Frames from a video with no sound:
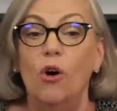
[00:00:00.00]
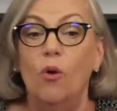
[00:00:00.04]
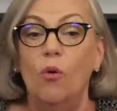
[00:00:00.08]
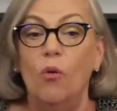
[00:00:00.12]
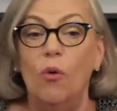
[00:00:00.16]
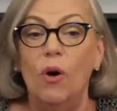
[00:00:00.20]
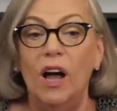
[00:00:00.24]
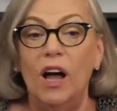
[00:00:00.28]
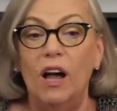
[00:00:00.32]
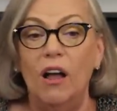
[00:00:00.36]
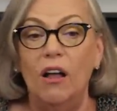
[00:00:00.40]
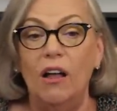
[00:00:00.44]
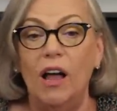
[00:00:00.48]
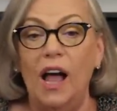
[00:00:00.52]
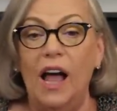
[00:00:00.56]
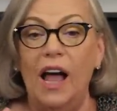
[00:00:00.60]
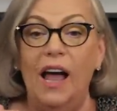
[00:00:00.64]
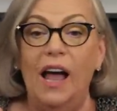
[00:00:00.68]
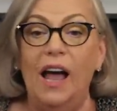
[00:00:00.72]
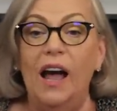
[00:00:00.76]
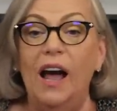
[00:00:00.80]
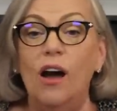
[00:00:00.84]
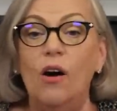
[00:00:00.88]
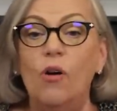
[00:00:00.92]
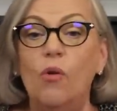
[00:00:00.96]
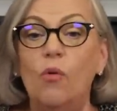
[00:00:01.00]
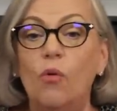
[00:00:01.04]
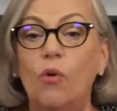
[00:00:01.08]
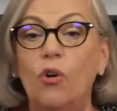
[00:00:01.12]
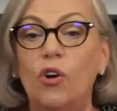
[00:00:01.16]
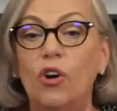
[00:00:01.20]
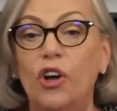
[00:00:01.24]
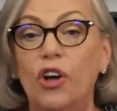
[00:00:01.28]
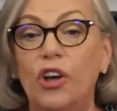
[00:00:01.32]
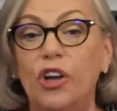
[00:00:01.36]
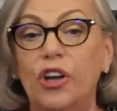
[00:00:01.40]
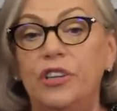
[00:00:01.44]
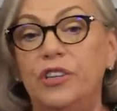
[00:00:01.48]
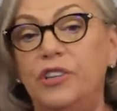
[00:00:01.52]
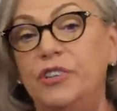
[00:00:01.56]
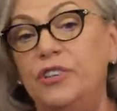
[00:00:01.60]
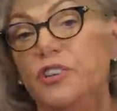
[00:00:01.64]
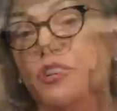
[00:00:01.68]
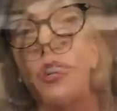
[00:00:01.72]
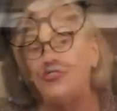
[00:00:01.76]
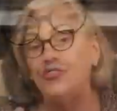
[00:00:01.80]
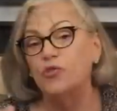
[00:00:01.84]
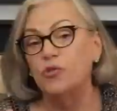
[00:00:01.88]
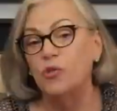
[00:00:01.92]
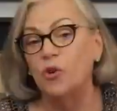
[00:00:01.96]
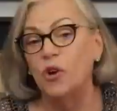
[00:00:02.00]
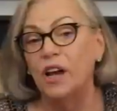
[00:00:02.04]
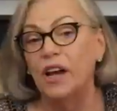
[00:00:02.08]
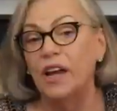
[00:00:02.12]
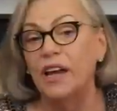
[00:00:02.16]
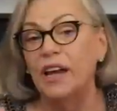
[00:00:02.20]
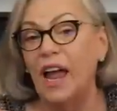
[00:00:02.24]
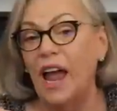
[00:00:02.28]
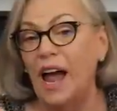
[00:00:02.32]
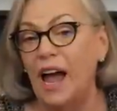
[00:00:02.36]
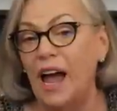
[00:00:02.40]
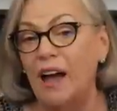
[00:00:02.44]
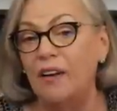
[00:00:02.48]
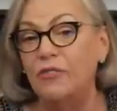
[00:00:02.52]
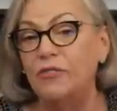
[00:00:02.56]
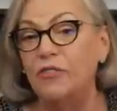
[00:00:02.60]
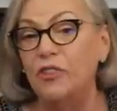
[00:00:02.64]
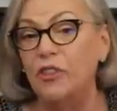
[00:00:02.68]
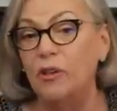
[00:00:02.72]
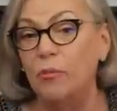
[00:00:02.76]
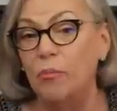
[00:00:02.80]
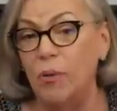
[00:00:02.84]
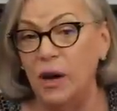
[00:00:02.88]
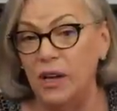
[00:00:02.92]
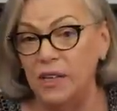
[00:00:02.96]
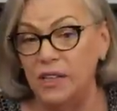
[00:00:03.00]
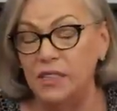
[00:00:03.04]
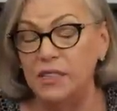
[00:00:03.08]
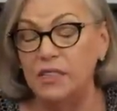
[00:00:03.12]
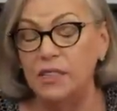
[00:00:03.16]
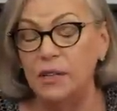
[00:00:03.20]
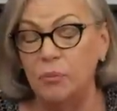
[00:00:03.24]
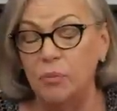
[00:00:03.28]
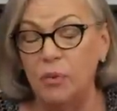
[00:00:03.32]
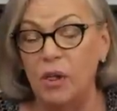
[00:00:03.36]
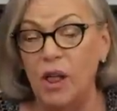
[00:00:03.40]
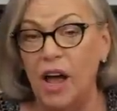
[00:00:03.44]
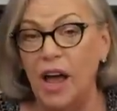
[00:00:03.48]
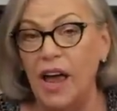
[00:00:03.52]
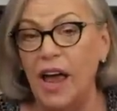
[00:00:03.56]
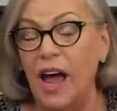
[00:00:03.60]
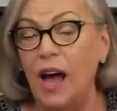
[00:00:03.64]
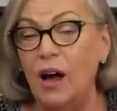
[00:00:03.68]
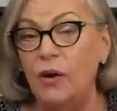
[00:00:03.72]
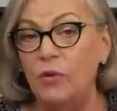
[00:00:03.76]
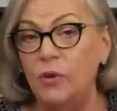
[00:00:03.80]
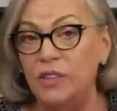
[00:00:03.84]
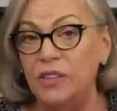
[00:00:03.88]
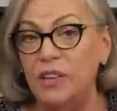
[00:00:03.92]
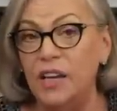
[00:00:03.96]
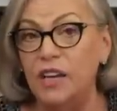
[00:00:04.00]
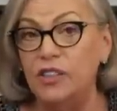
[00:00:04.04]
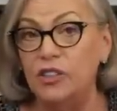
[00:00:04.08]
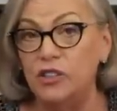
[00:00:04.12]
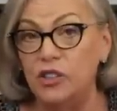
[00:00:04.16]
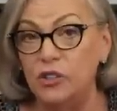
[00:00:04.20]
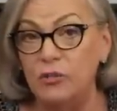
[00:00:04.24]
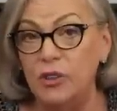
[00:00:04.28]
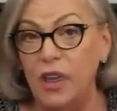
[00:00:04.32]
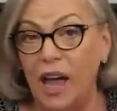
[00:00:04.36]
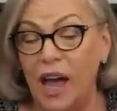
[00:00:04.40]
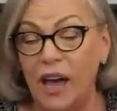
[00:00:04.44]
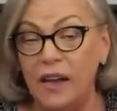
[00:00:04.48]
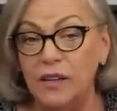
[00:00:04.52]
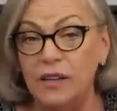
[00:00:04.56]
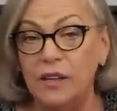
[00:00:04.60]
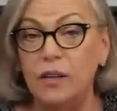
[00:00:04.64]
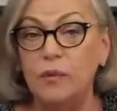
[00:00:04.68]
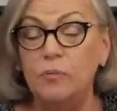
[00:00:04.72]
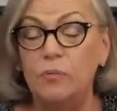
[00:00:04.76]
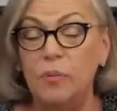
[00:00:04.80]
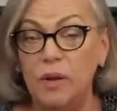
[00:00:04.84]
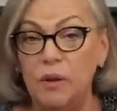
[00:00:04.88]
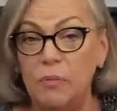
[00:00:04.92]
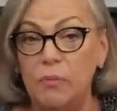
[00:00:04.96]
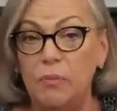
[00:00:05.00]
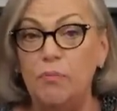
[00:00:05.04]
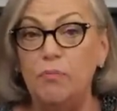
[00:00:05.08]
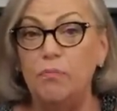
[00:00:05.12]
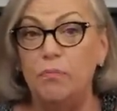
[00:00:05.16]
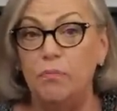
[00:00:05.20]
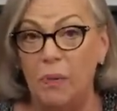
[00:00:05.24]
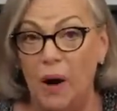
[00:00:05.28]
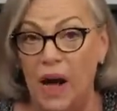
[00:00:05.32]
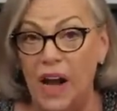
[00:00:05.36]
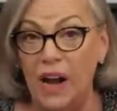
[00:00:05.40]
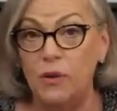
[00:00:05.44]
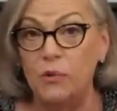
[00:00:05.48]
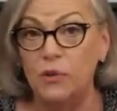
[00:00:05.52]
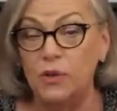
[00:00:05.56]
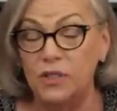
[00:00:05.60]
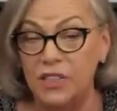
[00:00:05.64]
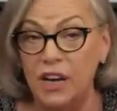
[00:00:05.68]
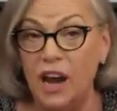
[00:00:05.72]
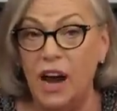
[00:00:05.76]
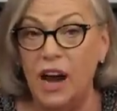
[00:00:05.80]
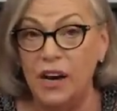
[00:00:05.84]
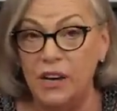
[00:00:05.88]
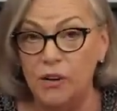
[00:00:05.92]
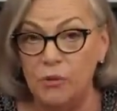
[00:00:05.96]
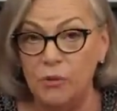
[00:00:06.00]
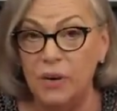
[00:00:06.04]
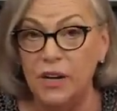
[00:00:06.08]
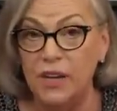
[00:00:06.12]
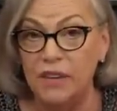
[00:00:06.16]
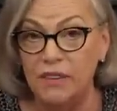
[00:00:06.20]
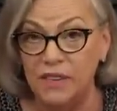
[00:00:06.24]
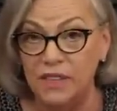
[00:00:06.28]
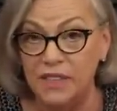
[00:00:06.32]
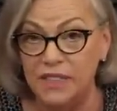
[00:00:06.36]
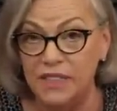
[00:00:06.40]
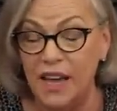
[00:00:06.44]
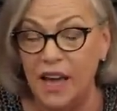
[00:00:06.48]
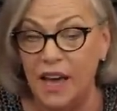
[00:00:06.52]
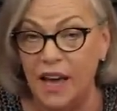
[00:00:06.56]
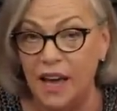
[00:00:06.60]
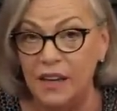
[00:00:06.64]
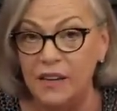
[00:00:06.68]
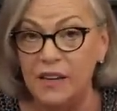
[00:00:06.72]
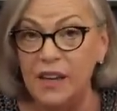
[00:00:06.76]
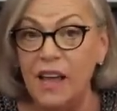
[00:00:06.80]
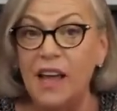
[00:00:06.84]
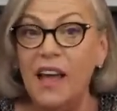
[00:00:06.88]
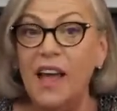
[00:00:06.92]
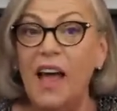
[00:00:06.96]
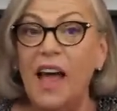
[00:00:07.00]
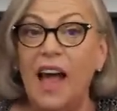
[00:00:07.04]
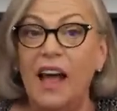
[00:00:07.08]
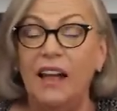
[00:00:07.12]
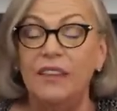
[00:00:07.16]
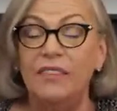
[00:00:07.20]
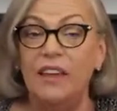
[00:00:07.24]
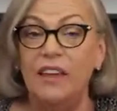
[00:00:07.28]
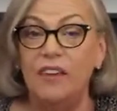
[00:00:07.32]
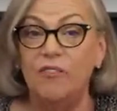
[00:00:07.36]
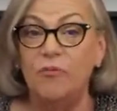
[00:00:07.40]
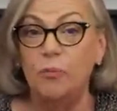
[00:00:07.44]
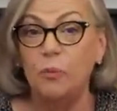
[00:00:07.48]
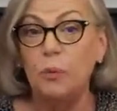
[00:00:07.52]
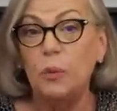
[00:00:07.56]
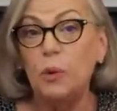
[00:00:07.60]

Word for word: Well, how would destroying half of the money supply, how would they do that? It'd be by retiring the debt. And they've